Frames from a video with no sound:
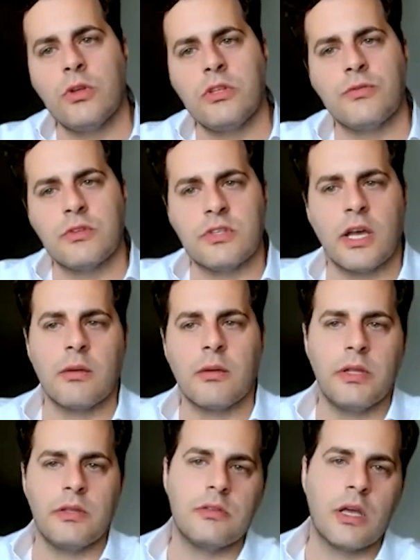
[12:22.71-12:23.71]
different
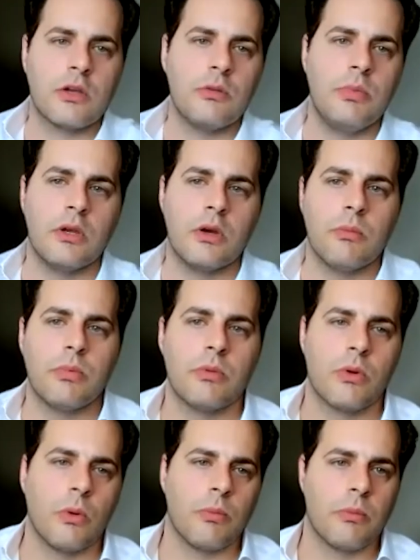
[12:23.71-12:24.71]
segments that could be comp-
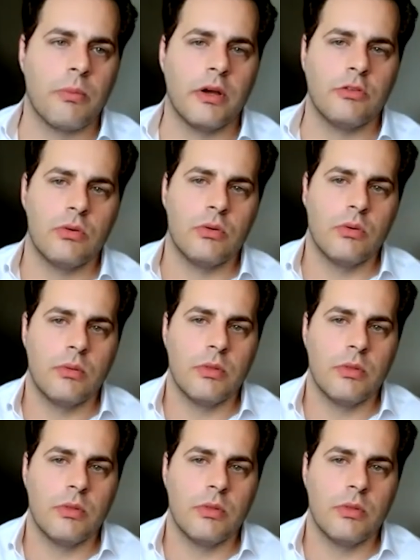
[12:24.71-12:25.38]
compromise your,